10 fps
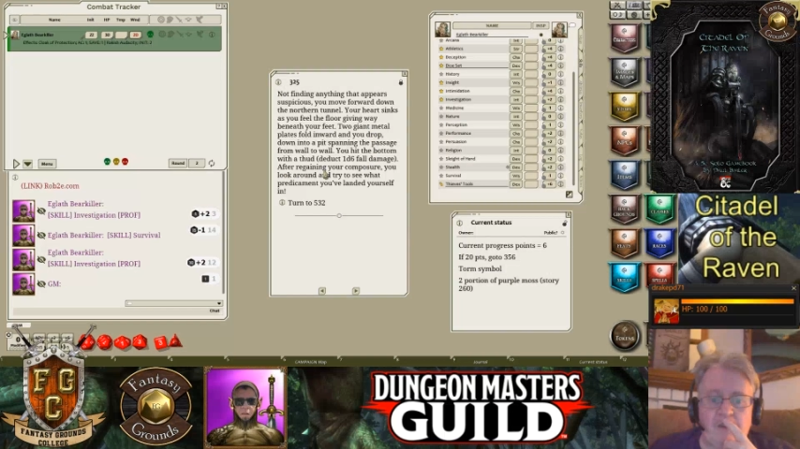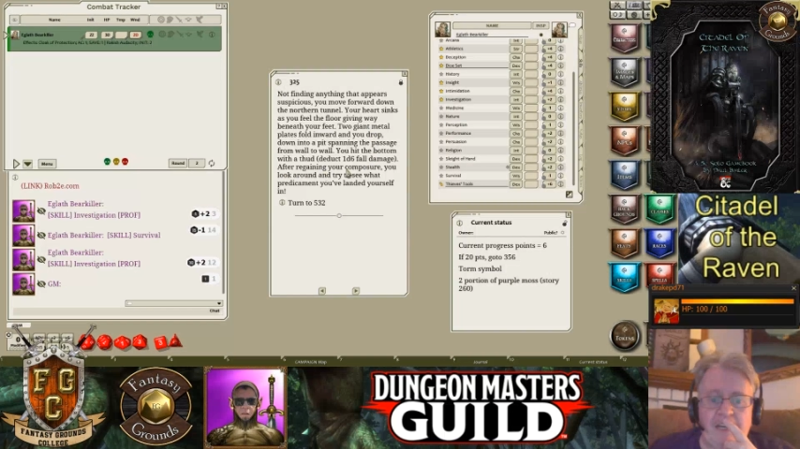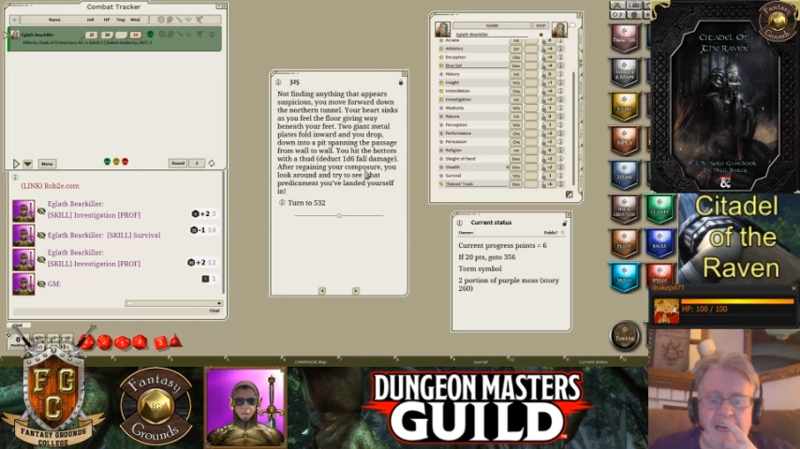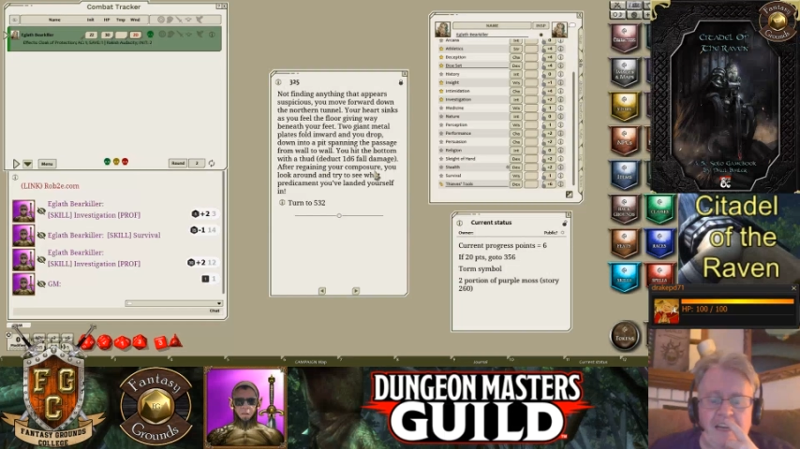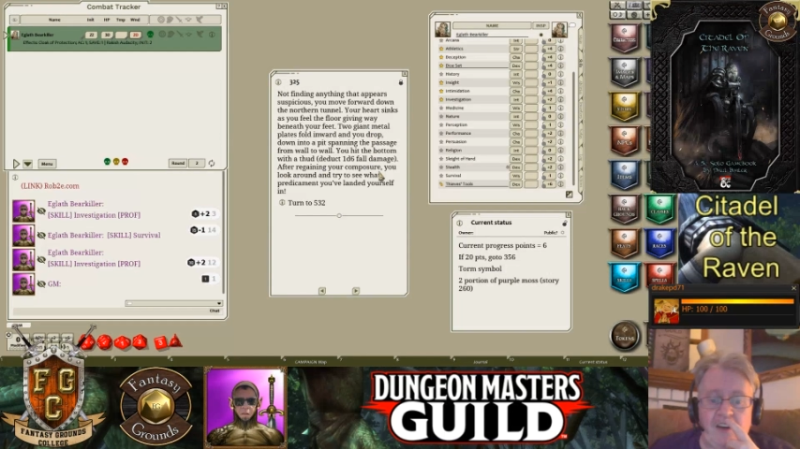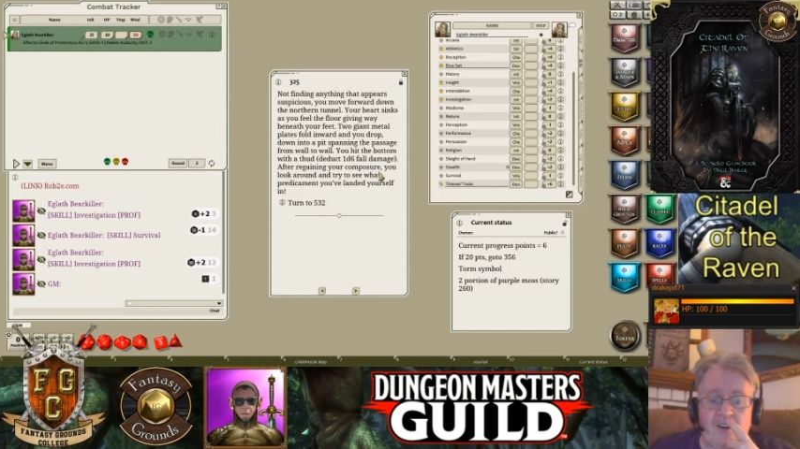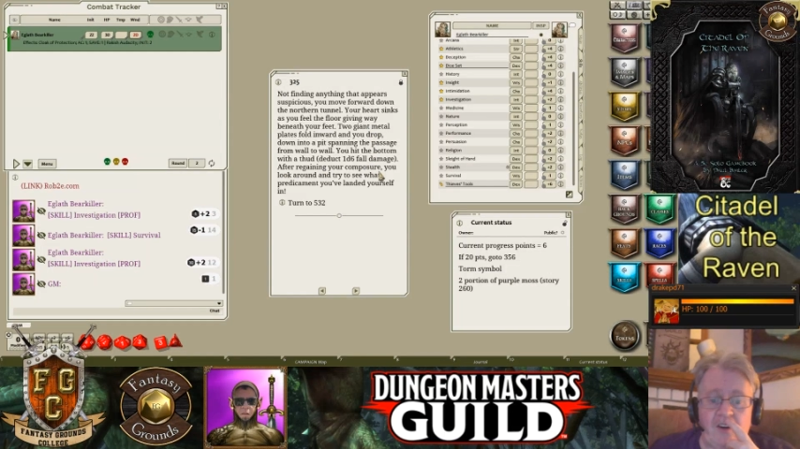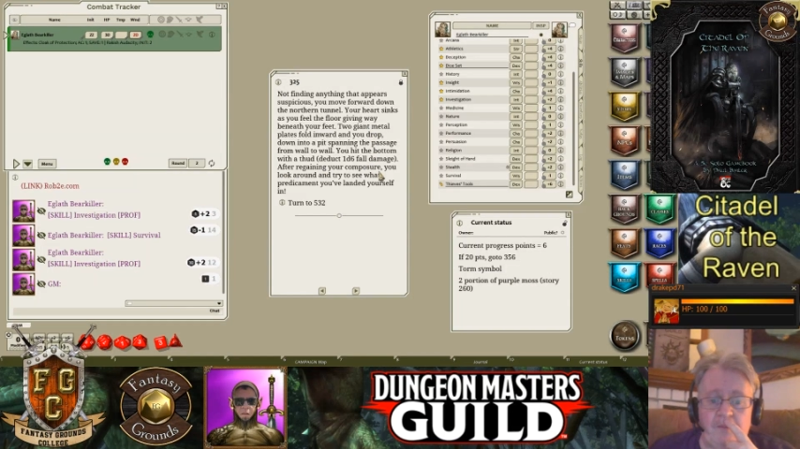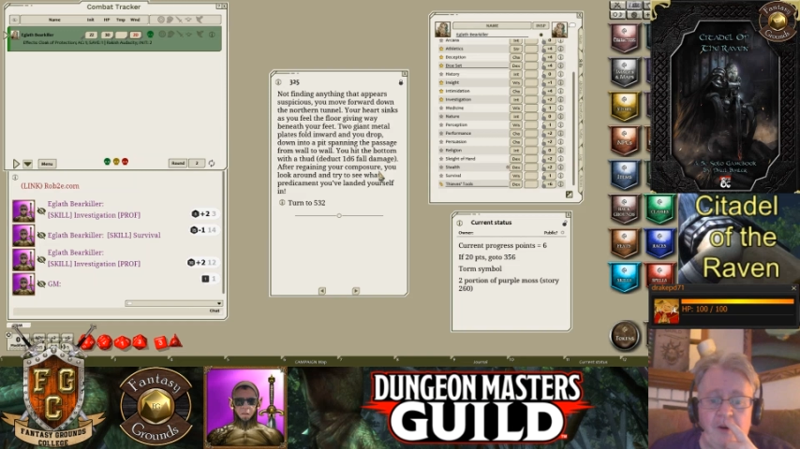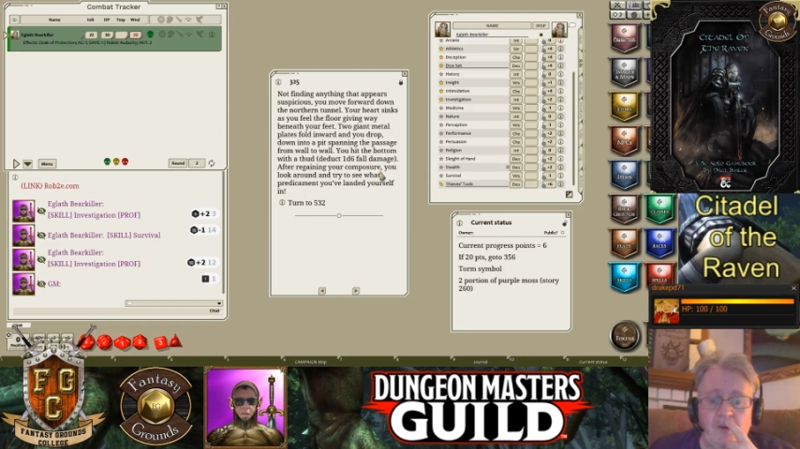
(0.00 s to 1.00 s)
regaining your
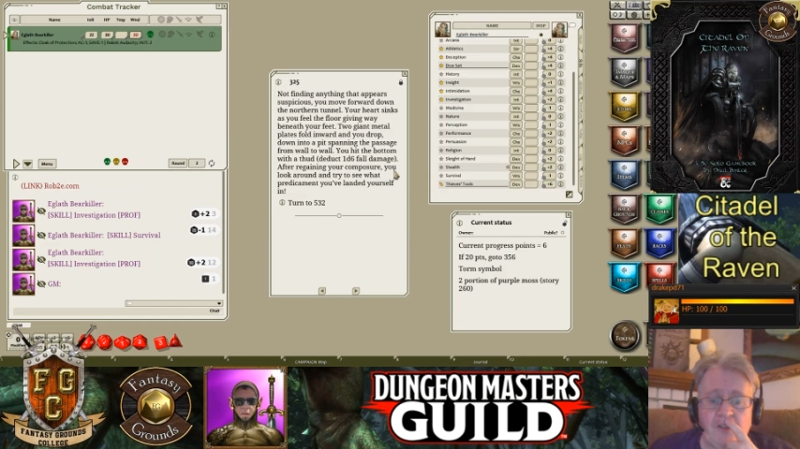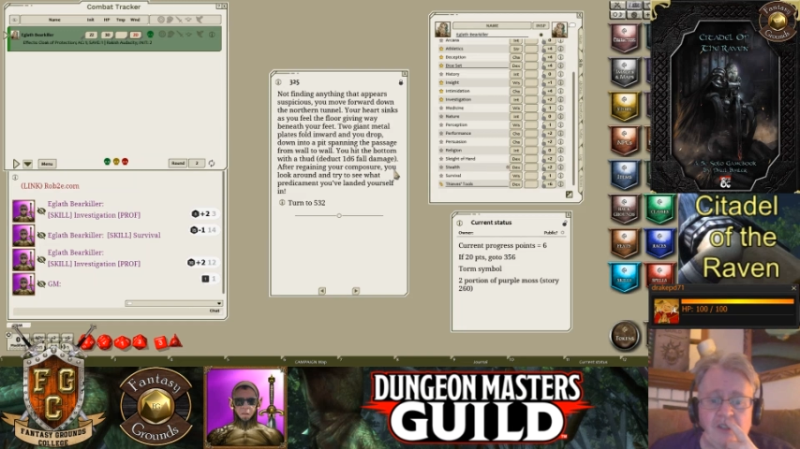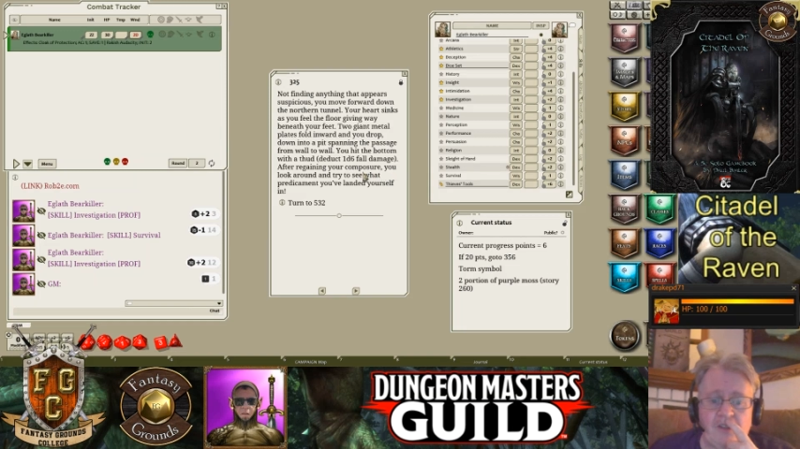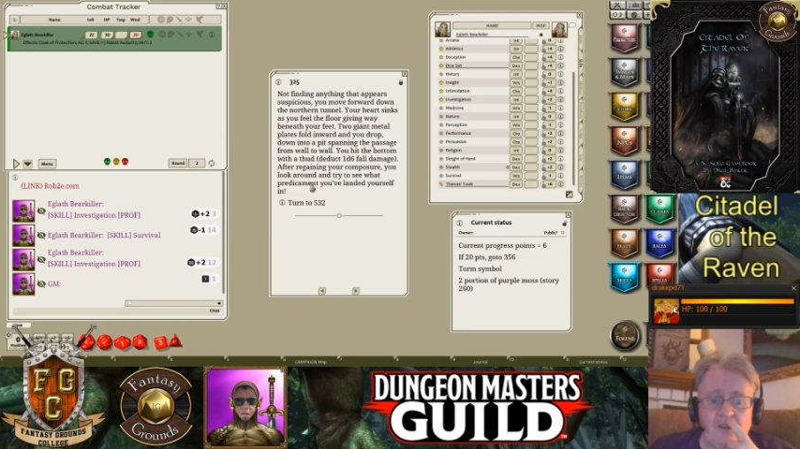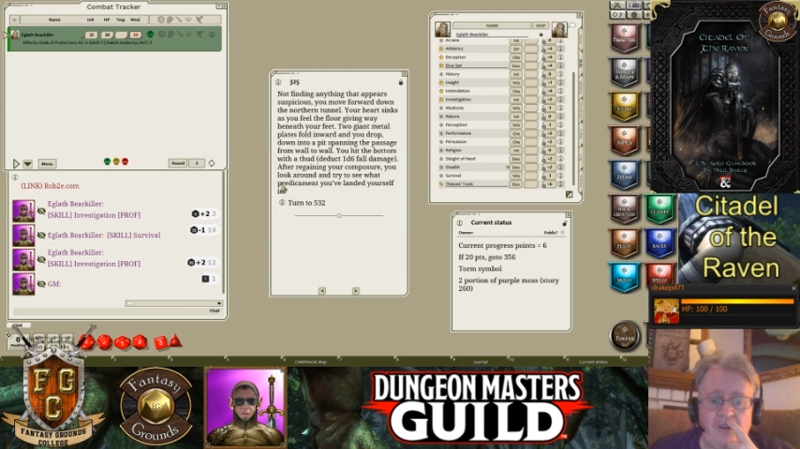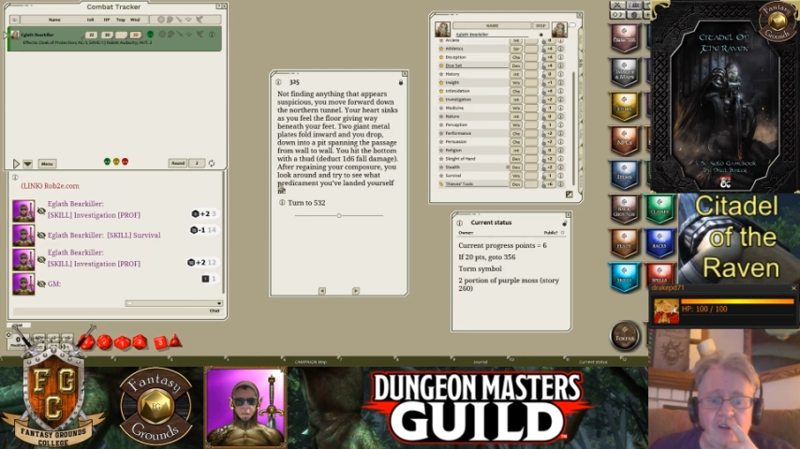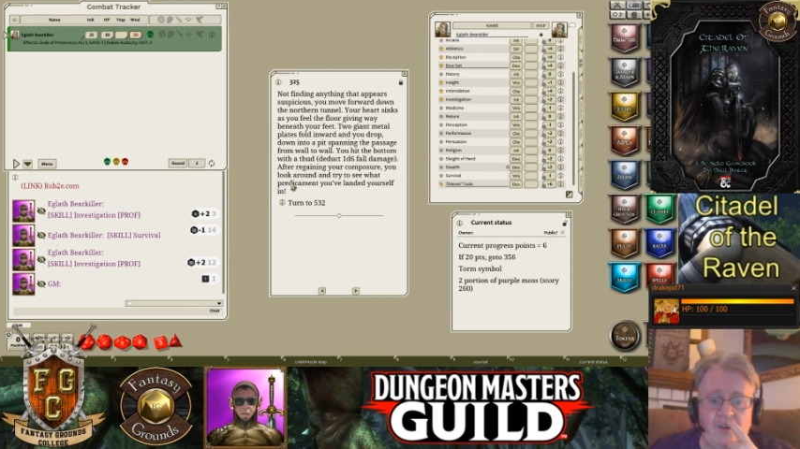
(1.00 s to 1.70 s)
composure,